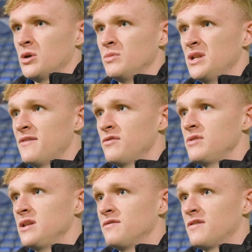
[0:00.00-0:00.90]
We never
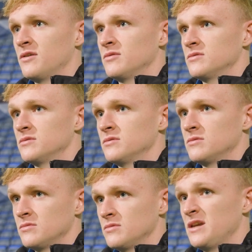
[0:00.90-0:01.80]
really felt,
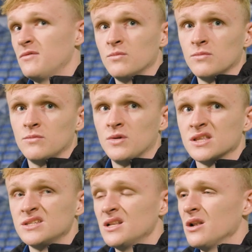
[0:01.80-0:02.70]
even we
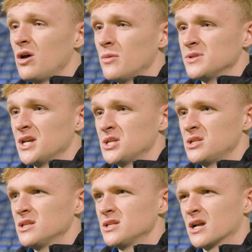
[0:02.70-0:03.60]
conceded a lot of
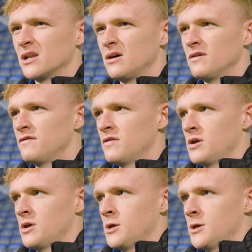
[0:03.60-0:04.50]
possession in the second
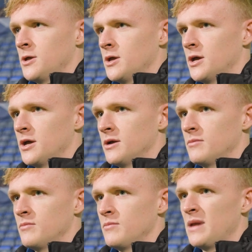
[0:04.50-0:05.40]
half.
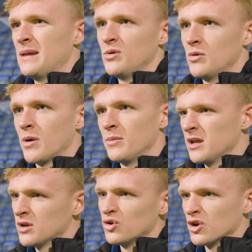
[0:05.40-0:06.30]
Maybe we
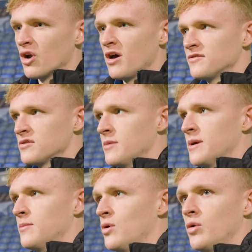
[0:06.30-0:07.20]
probably could have got after it a
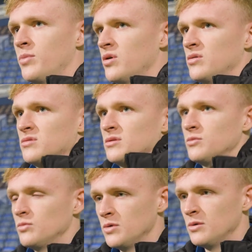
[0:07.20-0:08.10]
bit more, but
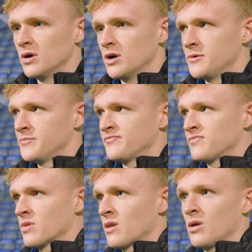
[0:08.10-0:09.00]
we were
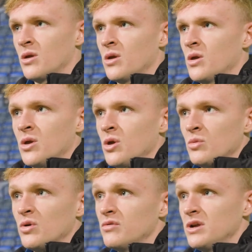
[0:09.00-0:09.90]

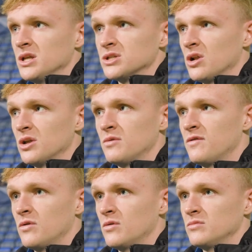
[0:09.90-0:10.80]
really solid. We
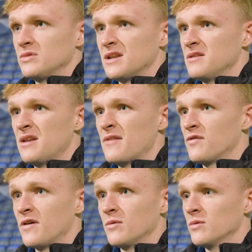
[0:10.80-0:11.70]
thought,
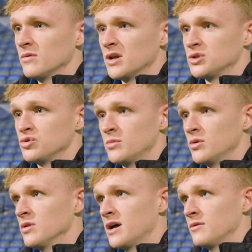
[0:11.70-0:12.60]
never felt at
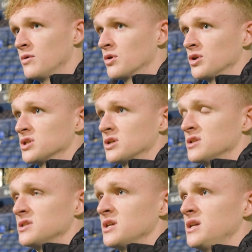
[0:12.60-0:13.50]
trouble like we were going to
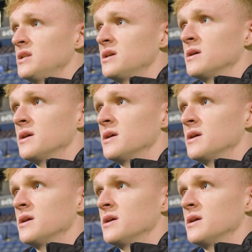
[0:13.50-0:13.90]
concede.